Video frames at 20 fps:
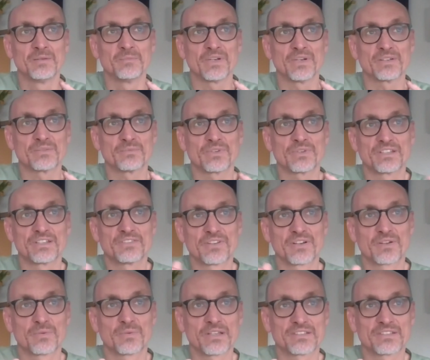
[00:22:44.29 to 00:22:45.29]
but with a
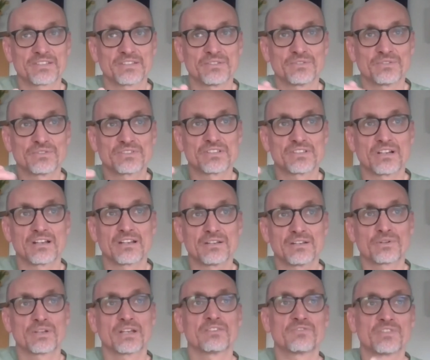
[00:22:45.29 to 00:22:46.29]
different question, you start
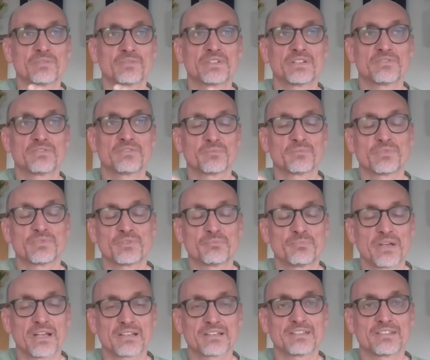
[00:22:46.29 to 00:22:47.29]
looking from a different
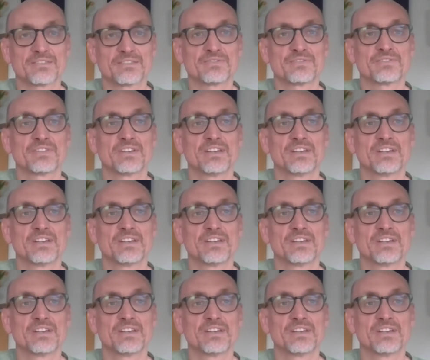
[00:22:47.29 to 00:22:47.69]
perspective